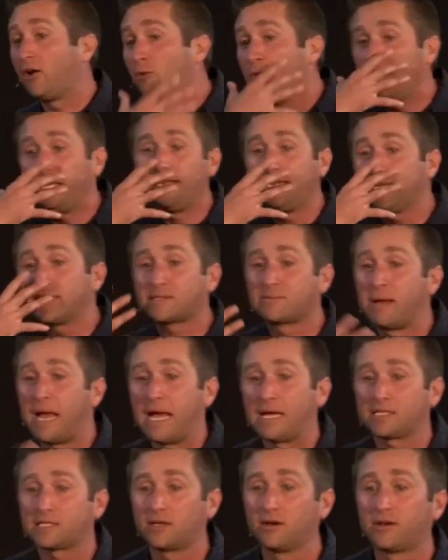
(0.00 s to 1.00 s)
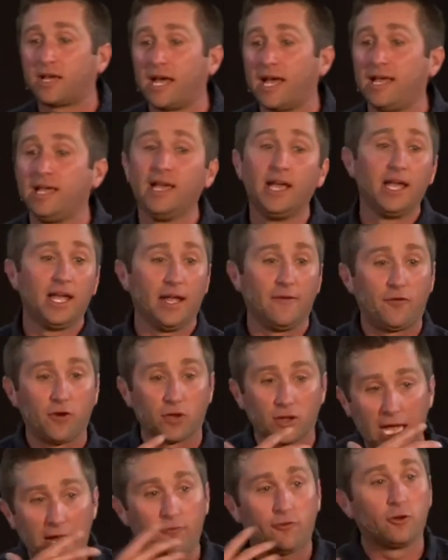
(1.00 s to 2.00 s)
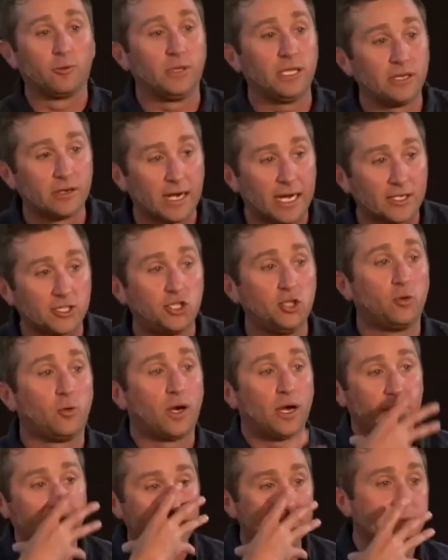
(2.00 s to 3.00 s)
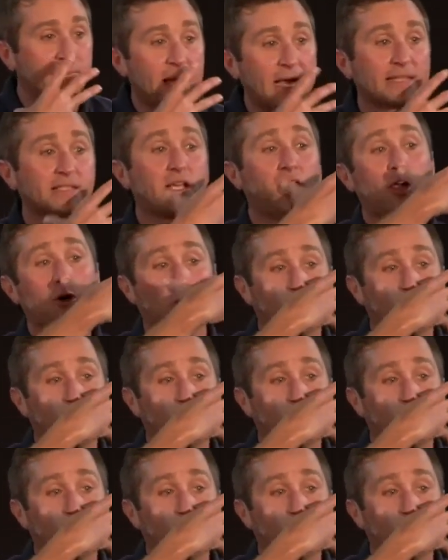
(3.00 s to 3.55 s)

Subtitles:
I don't mean this mask, okay? If your life group leader asks you to wear this mask,